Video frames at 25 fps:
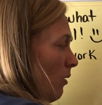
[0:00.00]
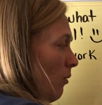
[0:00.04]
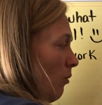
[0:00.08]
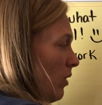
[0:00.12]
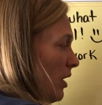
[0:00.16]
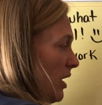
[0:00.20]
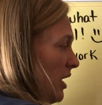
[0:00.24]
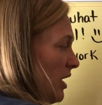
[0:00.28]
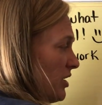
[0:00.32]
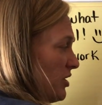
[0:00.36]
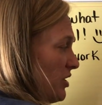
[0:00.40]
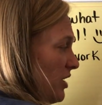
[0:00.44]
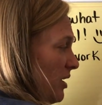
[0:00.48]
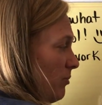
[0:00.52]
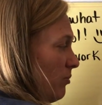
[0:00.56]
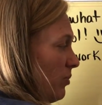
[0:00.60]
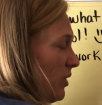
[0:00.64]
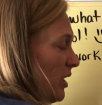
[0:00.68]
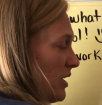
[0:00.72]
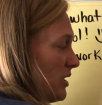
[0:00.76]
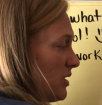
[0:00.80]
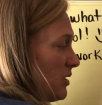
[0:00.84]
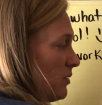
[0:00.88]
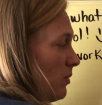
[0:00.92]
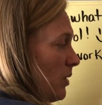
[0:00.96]
100
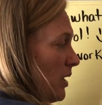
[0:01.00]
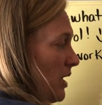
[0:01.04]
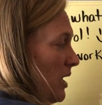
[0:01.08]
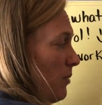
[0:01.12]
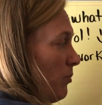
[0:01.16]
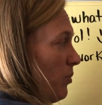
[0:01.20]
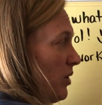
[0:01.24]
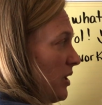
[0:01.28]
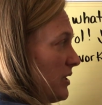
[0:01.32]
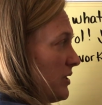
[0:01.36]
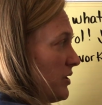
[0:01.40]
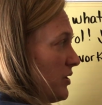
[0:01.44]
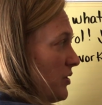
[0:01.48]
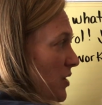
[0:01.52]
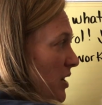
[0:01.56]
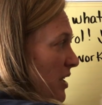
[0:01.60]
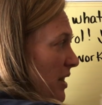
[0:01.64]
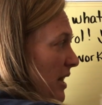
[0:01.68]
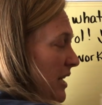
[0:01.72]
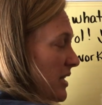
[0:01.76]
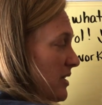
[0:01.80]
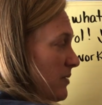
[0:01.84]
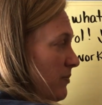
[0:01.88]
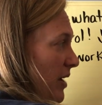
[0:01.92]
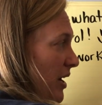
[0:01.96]
plus 20 plus 3,
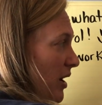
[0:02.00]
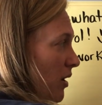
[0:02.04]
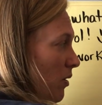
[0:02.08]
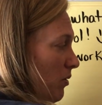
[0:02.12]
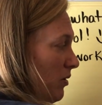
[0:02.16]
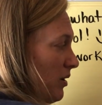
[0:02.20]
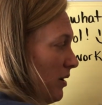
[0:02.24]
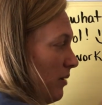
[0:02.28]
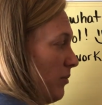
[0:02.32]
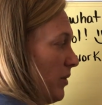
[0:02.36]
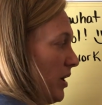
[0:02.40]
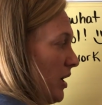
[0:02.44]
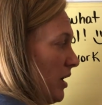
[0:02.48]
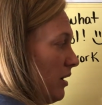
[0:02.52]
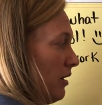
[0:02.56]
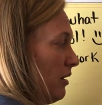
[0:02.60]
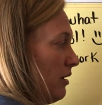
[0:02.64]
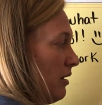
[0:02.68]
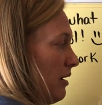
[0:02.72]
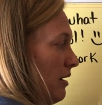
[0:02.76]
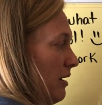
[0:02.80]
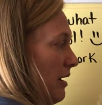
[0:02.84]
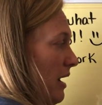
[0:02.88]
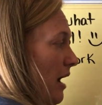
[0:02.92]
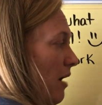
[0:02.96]
that's my whole number.
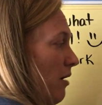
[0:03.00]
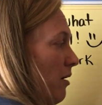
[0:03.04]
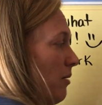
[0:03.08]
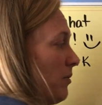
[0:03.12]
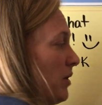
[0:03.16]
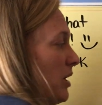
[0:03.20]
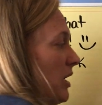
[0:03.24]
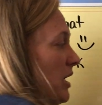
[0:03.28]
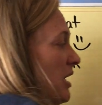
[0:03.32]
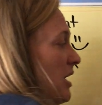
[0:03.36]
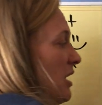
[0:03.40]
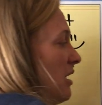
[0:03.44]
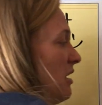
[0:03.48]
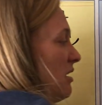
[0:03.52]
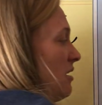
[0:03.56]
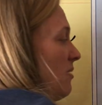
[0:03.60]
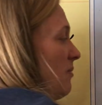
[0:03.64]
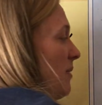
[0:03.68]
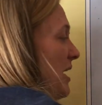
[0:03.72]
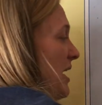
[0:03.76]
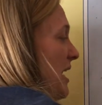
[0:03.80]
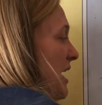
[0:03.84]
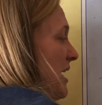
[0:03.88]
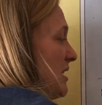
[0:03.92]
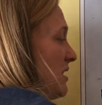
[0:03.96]
Now I'm going to get into
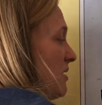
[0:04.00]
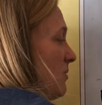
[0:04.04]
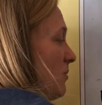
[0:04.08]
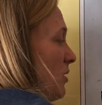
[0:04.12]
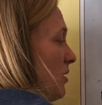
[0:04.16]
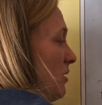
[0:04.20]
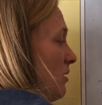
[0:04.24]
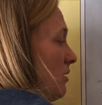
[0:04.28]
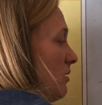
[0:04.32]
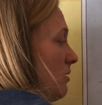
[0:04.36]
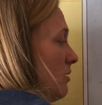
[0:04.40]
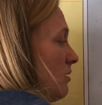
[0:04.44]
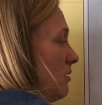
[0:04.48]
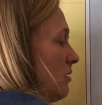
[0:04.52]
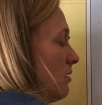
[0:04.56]
my decimal.